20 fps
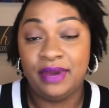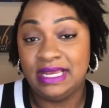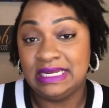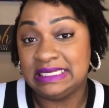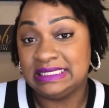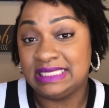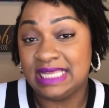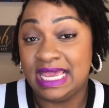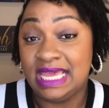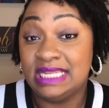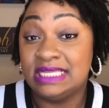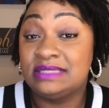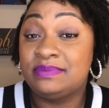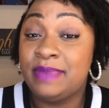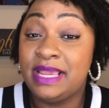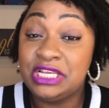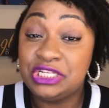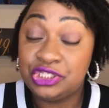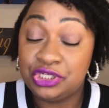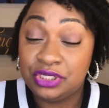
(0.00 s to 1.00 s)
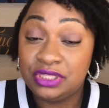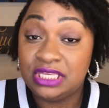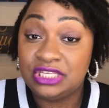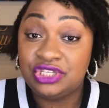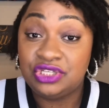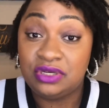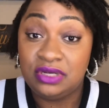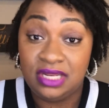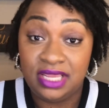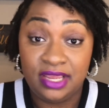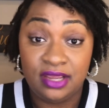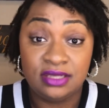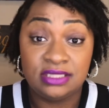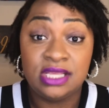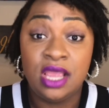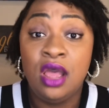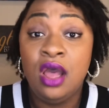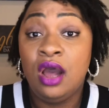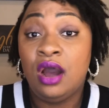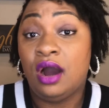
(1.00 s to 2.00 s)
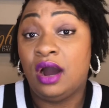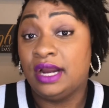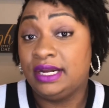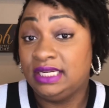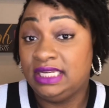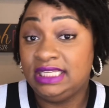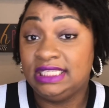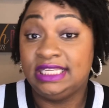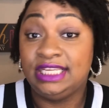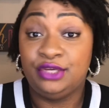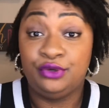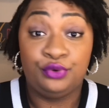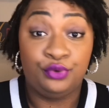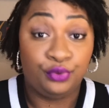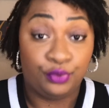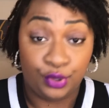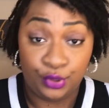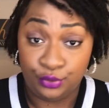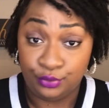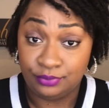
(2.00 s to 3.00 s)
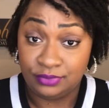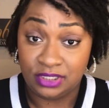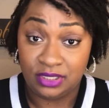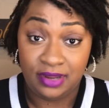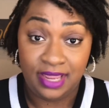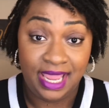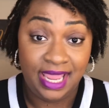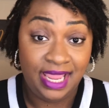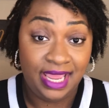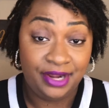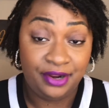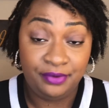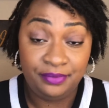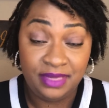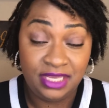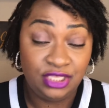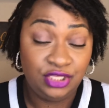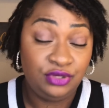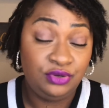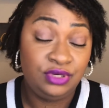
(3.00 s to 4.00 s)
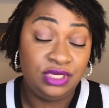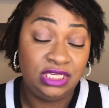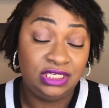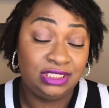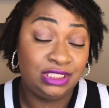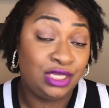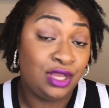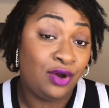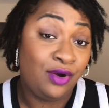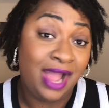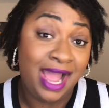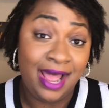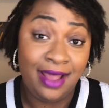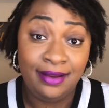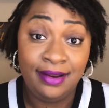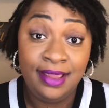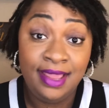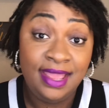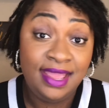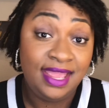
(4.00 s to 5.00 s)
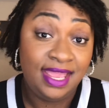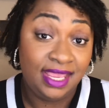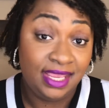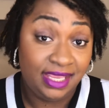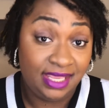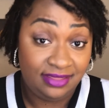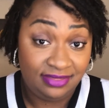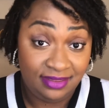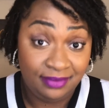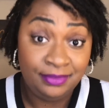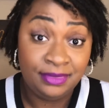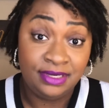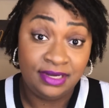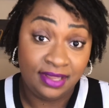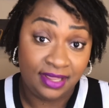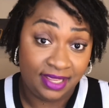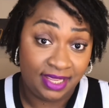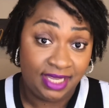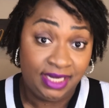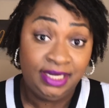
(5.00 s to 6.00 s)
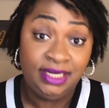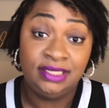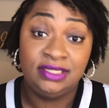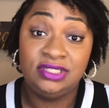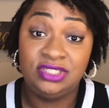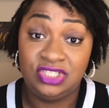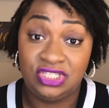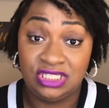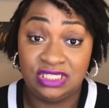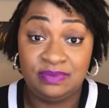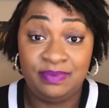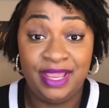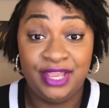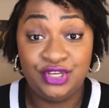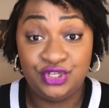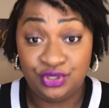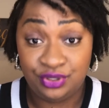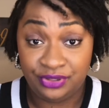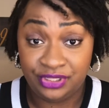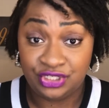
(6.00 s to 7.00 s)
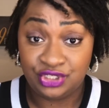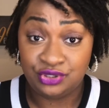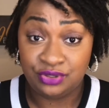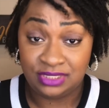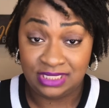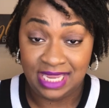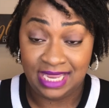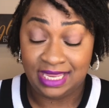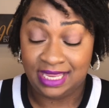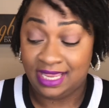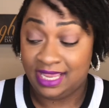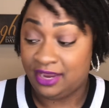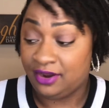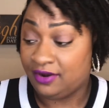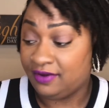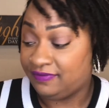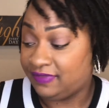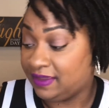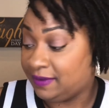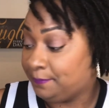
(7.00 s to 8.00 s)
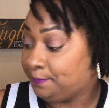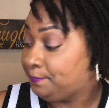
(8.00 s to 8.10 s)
to say it is, make sure that your nails are neatly groomed, okay? I don't mean you need to go out and get them done. Just make sure that you're taking care of them.